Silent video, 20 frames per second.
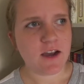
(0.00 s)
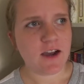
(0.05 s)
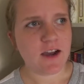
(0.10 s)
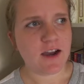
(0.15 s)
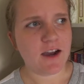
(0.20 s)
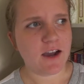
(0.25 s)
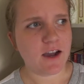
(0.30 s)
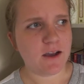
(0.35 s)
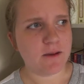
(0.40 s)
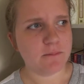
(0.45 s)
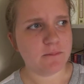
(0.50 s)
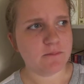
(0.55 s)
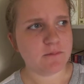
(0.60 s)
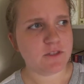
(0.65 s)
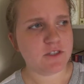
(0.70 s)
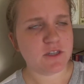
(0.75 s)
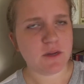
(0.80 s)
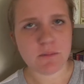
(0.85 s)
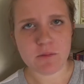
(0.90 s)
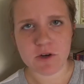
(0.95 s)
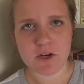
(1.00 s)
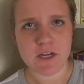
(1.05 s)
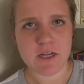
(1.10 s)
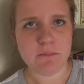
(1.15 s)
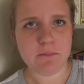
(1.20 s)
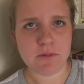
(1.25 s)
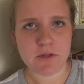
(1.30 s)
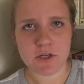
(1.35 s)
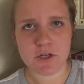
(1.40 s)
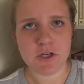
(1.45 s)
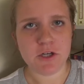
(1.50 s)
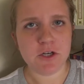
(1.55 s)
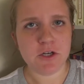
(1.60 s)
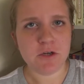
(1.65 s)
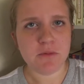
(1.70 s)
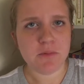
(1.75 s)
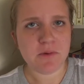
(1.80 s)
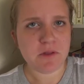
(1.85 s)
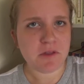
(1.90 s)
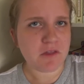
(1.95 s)
summary
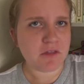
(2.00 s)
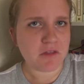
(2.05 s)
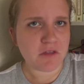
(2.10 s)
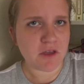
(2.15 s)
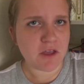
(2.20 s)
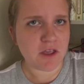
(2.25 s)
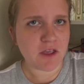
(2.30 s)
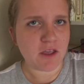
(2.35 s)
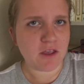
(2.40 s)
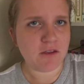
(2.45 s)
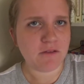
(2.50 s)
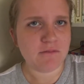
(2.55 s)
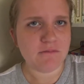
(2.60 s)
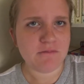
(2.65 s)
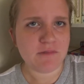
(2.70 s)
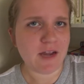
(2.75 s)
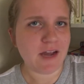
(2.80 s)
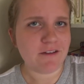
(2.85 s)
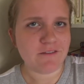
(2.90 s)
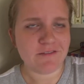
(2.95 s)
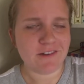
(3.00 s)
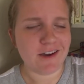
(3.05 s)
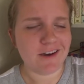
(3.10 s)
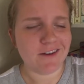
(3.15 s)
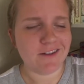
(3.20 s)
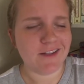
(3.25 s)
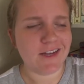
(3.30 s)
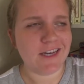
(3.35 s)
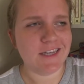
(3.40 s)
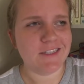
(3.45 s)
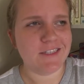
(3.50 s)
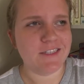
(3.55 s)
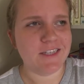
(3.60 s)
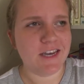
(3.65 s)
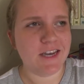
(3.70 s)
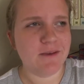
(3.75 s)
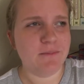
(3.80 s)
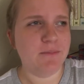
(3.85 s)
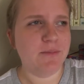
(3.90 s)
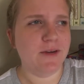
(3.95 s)
blurb thing, not finalized
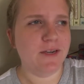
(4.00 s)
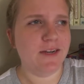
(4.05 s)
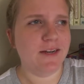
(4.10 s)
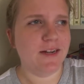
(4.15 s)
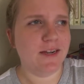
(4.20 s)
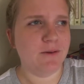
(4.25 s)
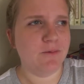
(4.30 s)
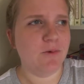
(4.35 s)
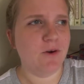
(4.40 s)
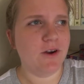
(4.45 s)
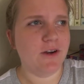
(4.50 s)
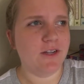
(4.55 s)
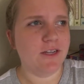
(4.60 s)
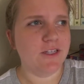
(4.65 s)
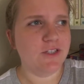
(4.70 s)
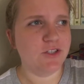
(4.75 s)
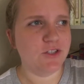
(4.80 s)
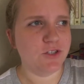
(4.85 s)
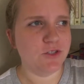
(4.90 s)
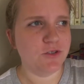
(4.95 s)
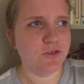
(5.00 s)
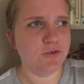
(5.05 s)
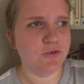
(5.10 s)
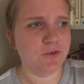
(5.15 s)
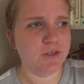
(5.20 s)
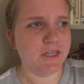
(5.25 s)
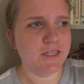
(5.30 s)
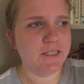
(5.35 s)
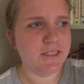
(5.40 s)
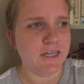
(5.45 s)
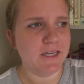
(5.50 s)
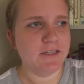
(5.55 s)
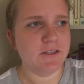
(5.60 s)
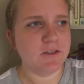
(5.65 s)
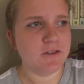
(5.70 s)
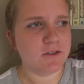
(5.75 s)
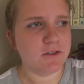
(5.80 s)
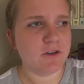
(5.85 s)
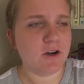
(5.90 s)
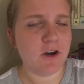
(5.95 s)
yet, but I wanted to
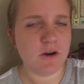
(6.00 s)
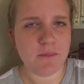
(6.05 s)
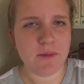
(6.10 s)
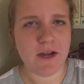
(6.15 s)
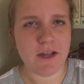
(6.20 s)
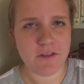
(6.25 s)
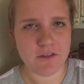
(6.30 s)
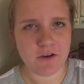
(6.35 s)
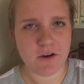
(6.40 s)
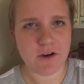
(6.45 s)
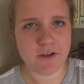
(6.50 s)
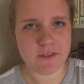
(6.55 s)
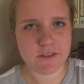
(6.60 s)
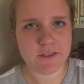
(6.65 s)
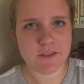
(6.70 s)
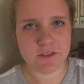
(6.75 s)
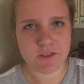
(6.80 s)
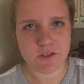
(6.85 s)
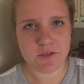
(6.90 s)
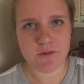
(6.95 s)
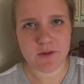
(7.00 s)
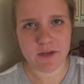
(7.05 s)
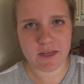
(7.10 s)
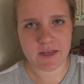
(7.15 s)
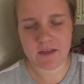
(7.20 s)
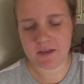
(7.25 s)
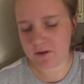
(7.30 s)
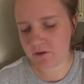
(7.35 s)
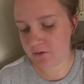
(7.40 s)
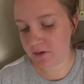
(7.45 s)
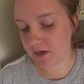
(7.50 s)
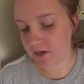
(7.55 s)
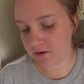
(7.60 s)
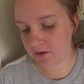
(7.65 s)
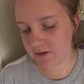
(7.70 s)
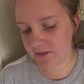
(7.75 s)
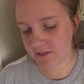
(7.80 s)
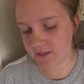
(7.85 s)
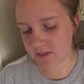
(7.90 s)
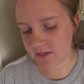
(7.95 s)
condense all my thoughts into a
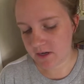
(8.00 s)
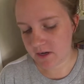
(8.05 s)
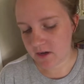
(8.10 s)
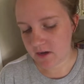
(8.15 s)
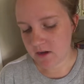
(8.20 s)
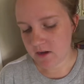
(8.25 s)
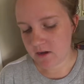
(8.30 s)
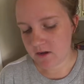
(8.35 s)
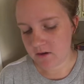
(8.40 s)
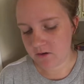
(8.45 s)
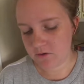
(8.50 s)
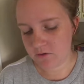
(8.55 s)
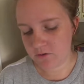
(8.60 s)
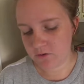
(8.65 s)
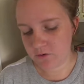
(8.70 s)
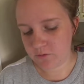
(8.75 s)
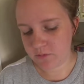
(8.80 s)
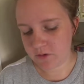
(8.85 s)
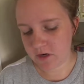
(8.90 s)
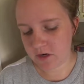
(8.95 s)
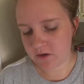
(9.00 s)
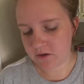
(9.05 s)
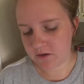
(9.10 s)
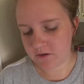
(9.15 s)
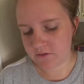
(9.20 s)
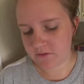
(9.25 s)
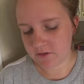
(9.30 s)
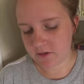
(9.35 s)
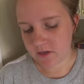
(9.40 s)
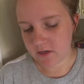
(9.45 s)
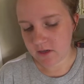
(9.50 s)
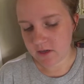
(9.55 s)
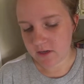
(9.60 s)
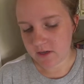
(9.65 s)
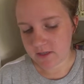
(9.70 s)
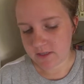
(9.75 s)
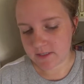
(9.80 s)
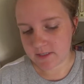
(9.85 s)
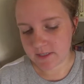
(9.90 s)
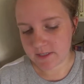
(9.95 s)
coherent group of
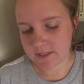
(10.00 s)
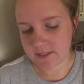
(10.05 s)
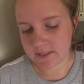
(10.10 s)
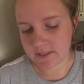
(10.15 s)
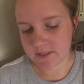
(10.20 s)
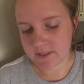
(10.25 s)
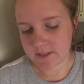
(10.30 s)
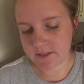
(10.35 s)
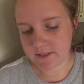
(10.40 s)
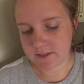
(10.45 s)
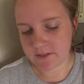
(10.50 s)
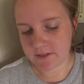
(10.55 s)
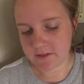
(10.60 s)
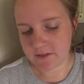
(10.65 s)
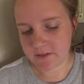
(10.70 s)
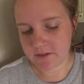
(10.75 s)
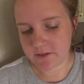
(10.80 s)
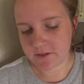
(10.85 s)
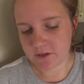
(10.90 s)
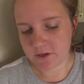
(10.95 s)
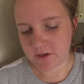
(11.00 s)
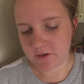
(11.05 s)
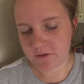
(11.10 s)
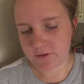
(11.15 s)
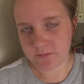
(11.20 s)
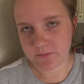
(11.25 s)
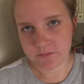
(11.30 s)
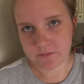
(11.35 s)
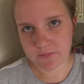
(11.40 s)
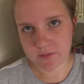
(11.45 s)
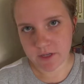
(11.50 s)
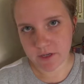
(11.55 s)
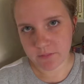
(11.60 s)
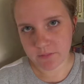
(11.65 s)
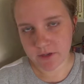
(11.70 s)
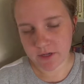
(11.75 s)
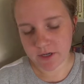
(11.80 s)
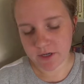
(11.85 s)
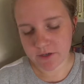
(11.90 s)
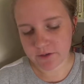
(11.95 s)
sentences. So here
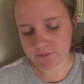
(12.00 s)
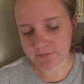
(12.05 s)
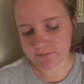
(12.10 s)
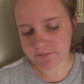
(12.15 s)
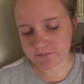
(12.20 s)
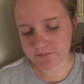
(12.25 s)
we go.